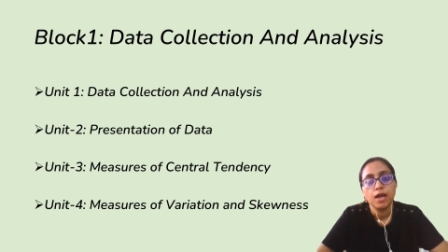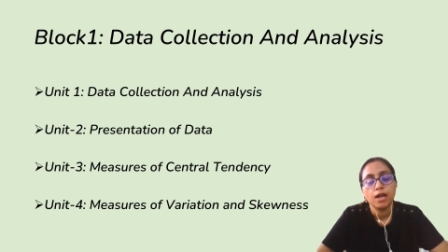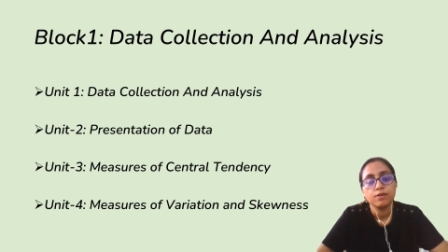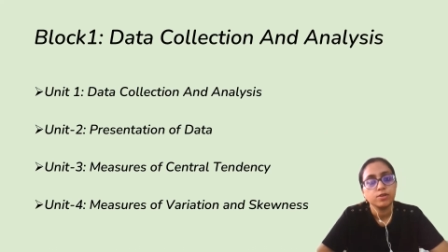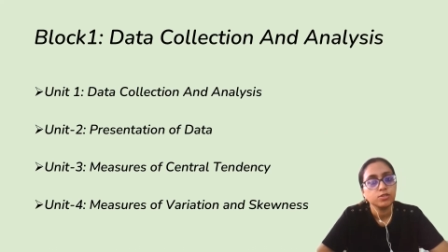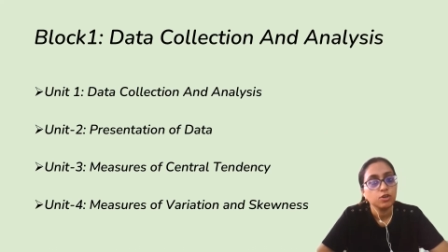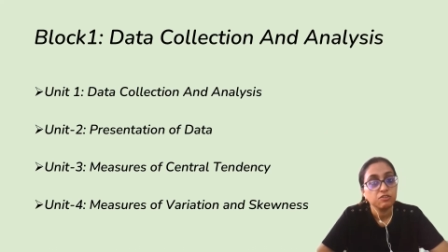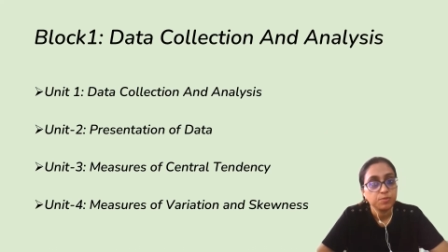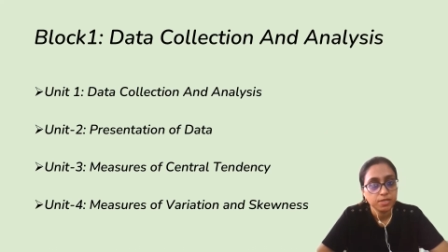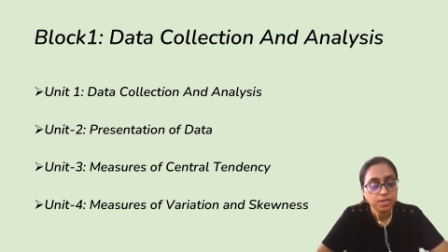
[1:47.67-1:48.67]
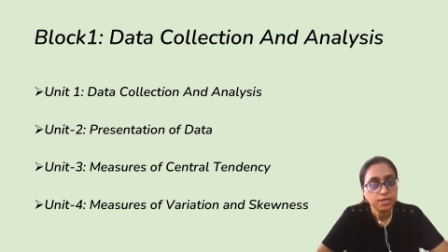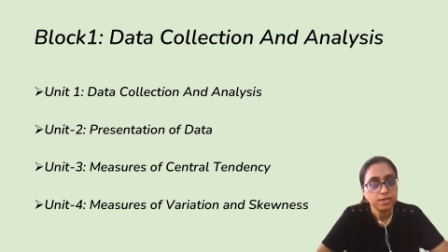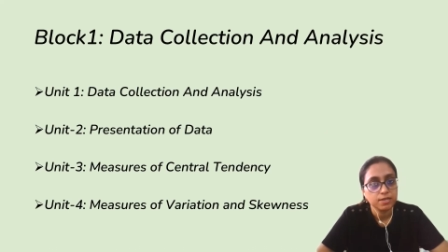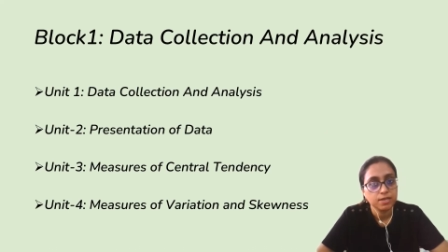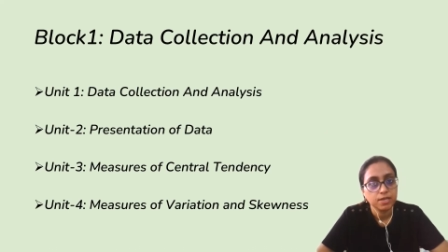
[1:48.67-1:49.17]
And once you have
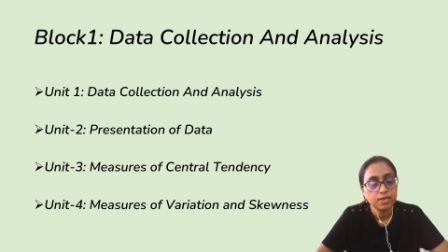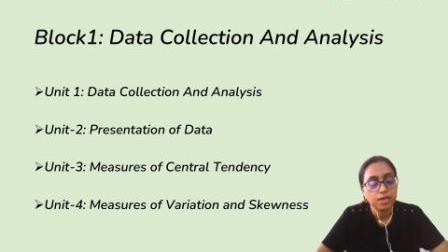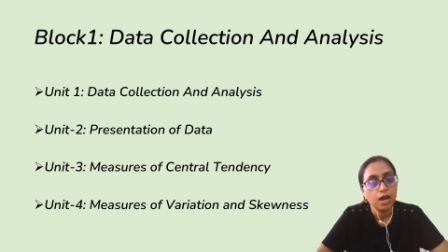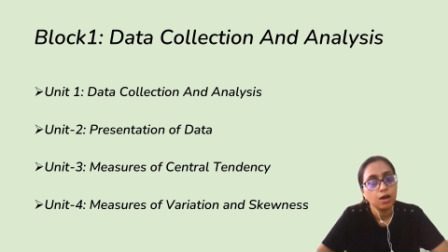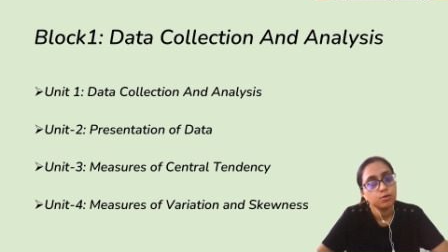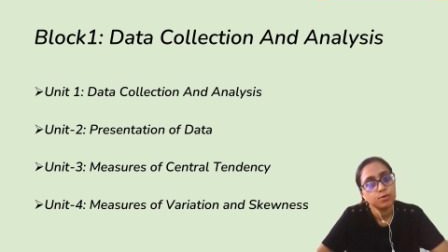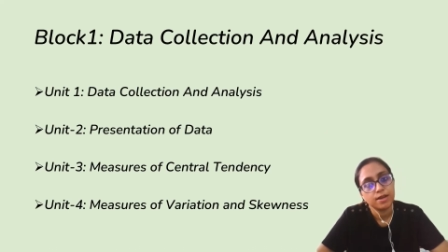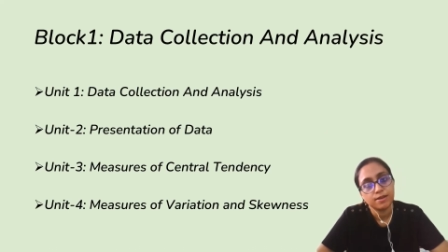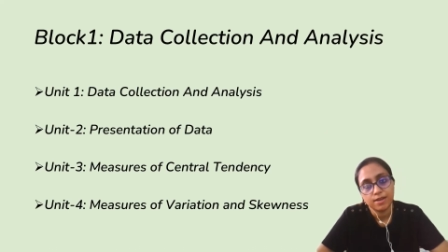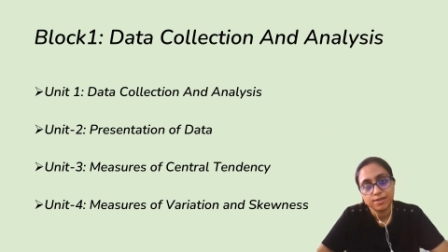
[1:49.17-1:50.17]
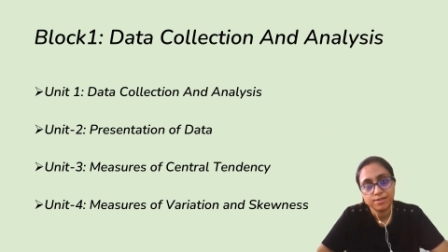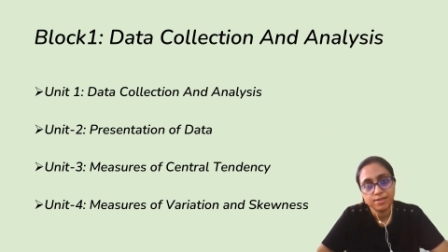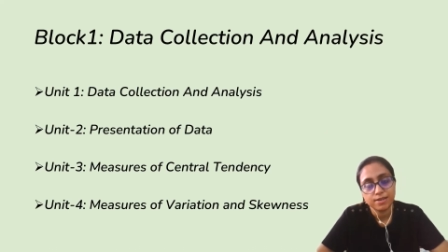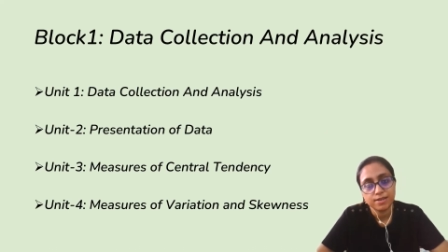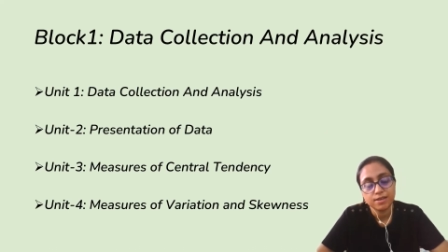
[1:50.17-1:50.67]
presented the data, how to analyze
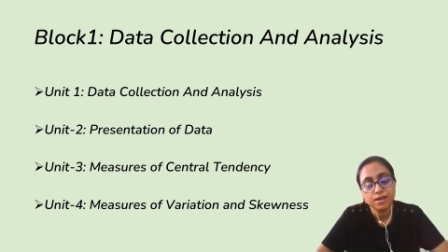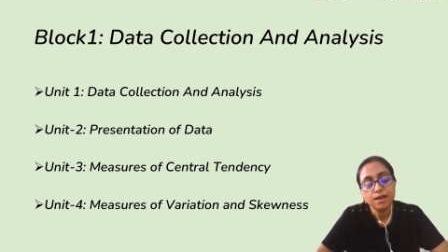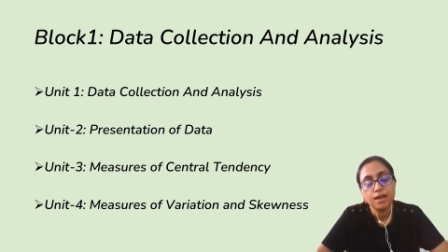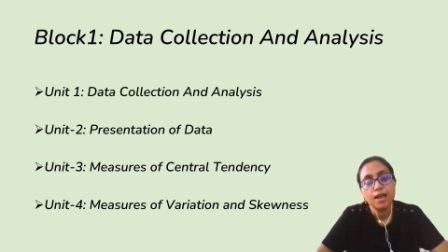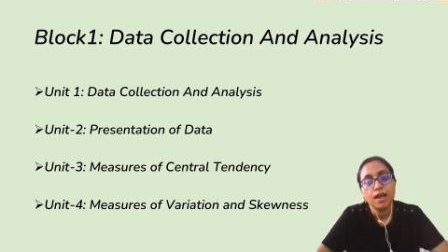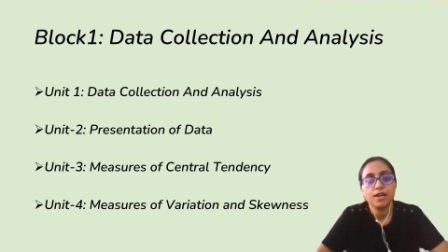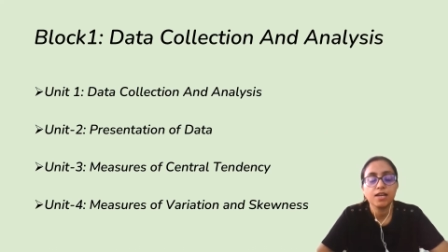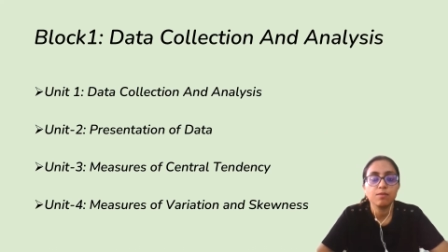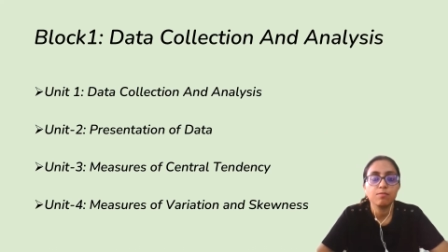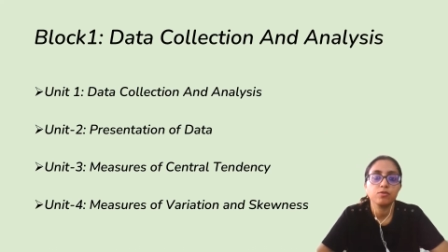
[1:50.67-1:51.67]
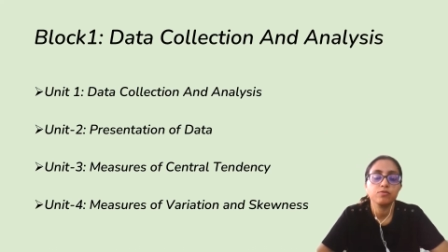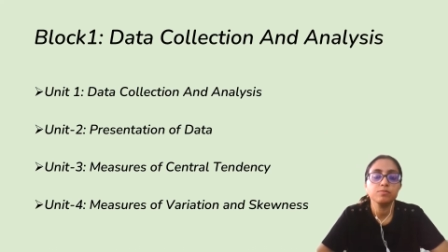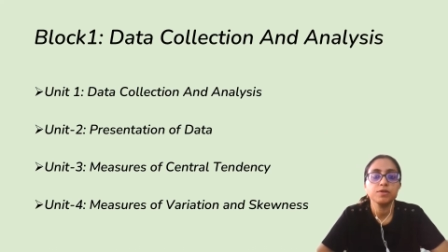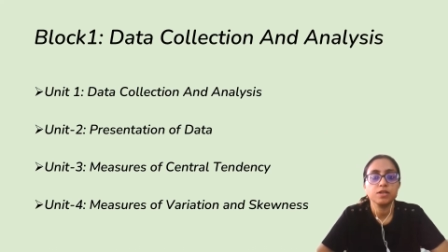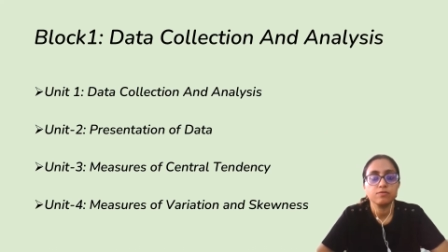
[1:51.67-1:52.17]
that data and come out with
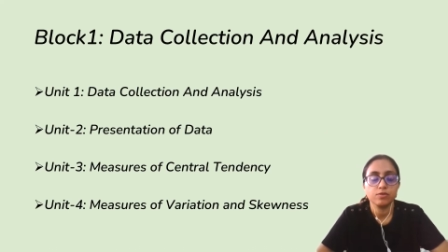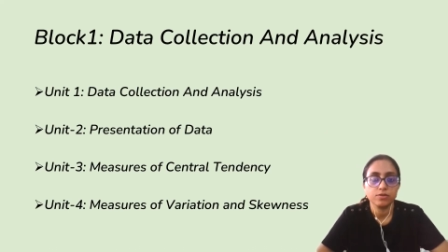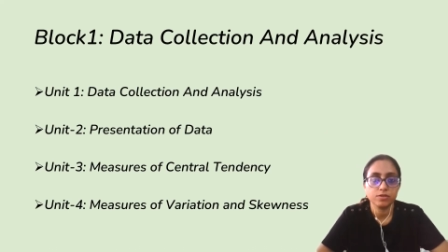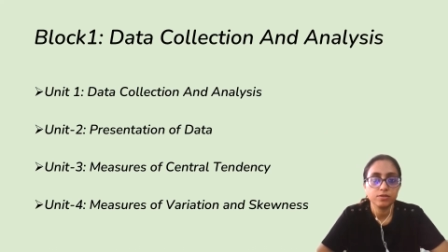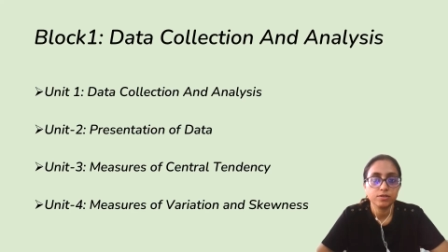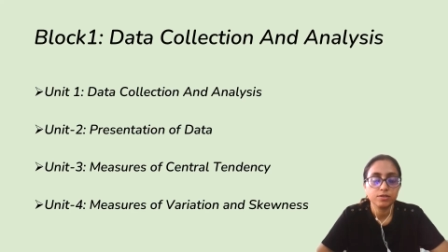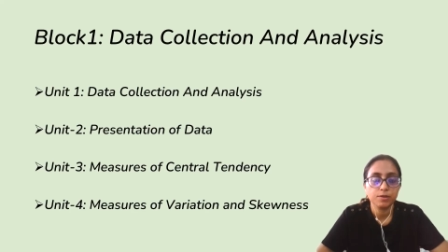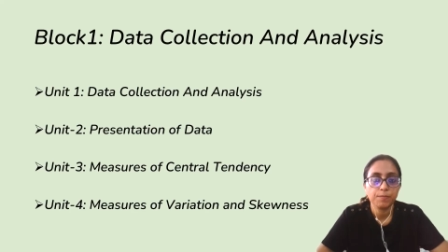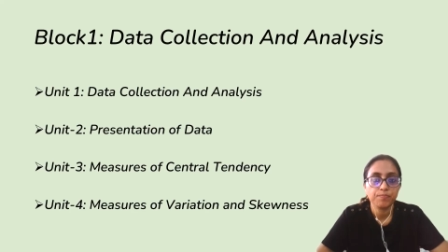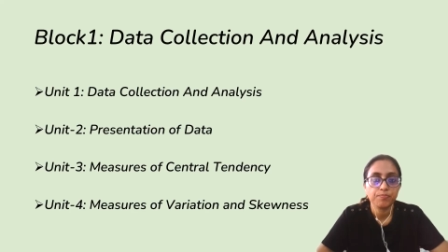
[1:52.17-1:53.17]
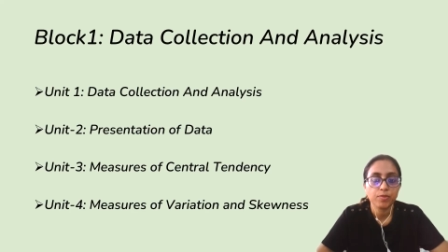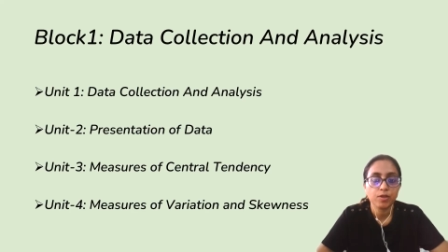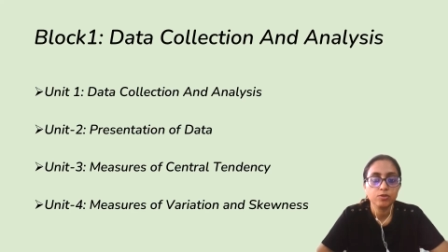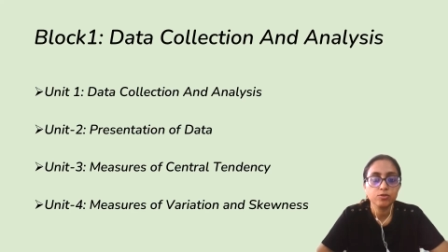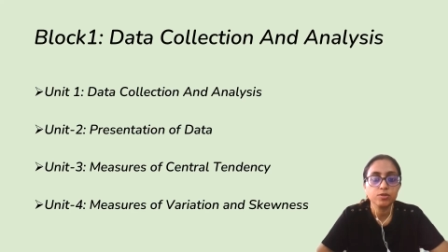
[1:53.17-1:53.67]
meaningful results.
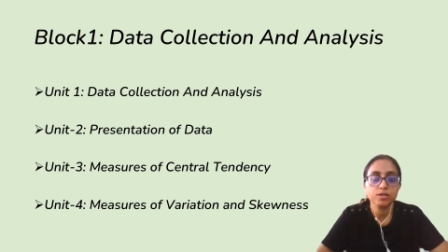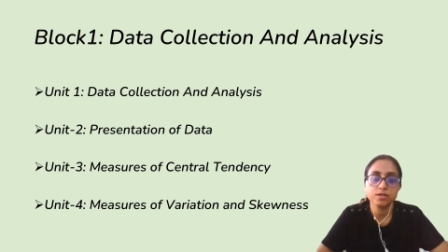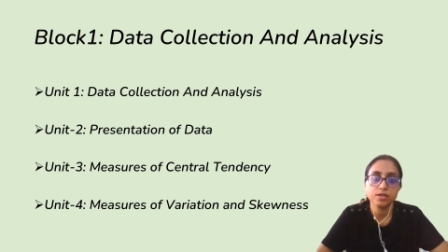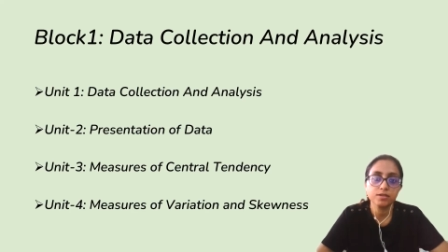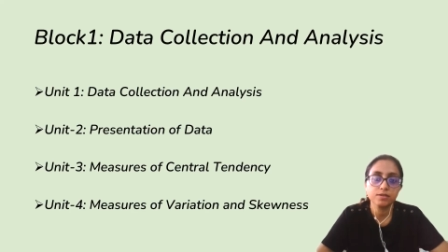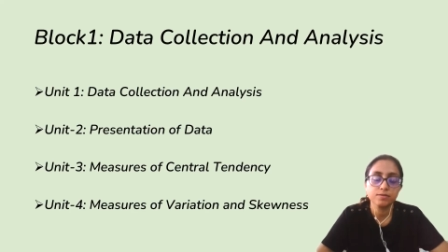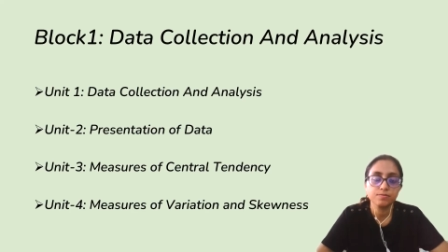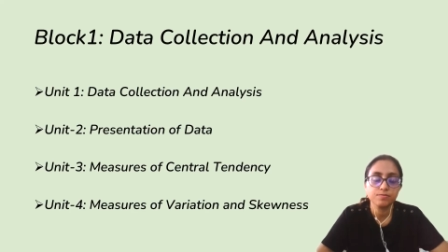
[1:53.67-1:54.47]
So this is